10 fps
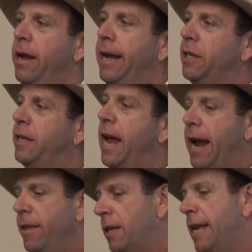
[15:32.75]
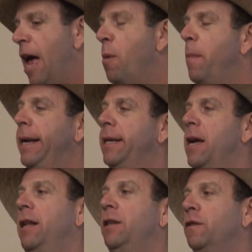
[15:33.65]
and say, this is how many
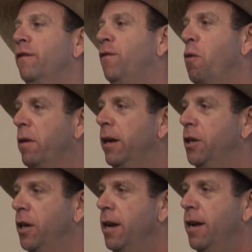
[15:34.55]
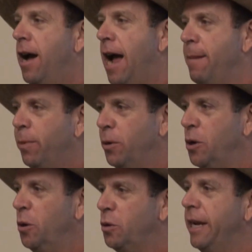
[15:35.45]
tons of forage I'm
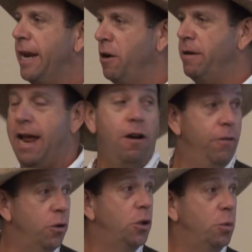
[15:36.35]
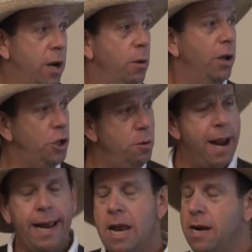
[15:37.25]
producing here now versus what it was. You
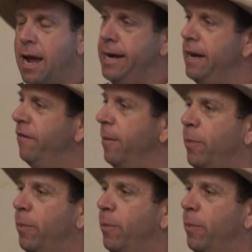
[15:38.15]
might get an idea of a